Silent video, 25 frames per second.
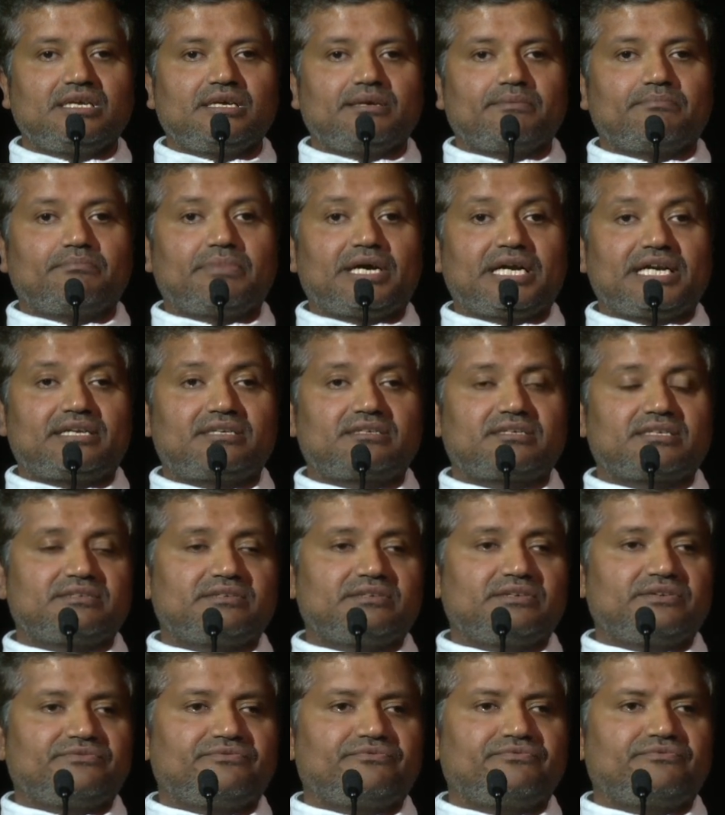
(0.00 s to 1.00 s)
But
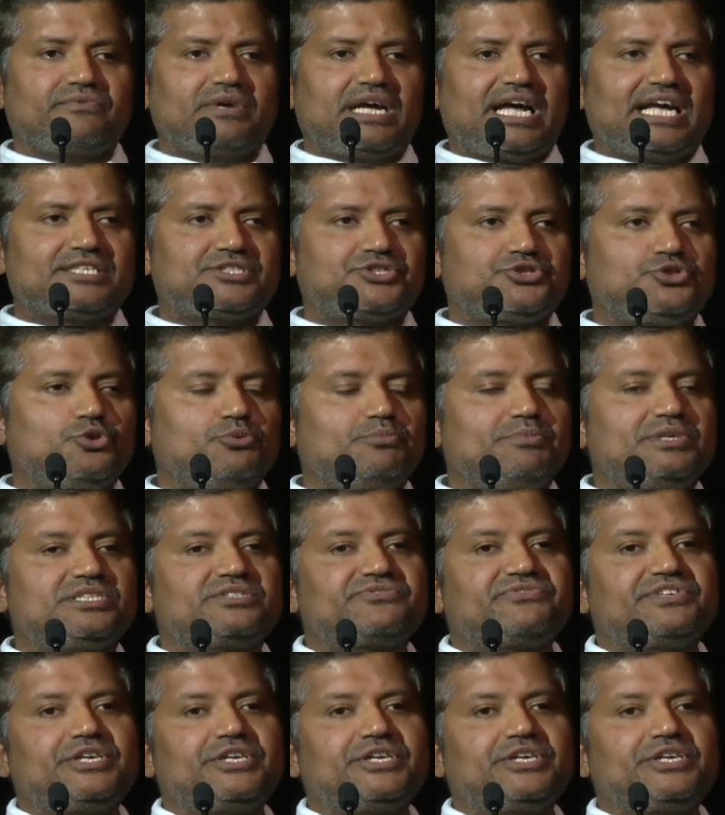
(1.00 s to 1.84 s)
as humans,